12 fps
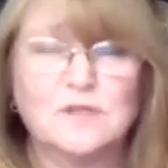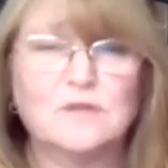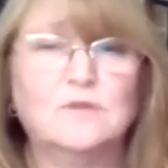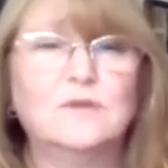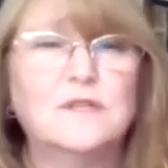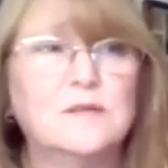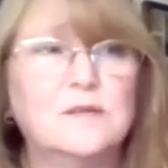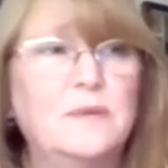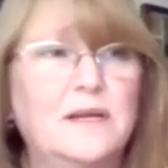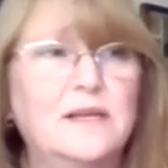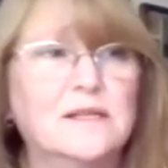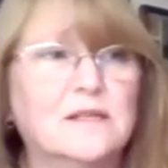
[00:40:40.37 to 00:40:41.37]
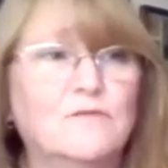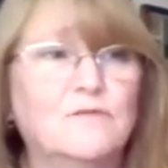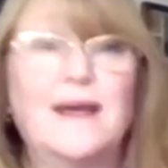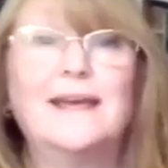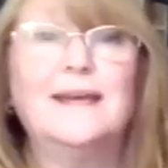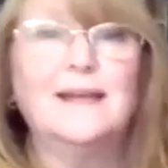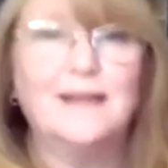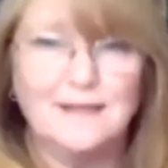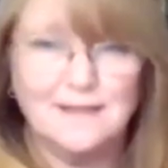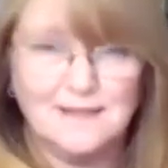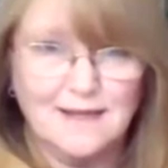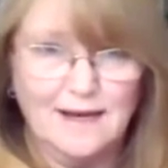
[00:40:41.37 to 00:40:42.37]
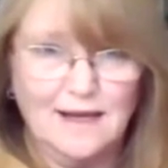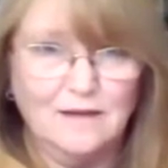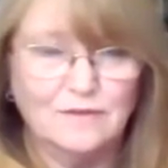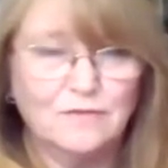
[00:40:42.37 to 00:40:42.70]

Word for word: School is the place that regulates their life.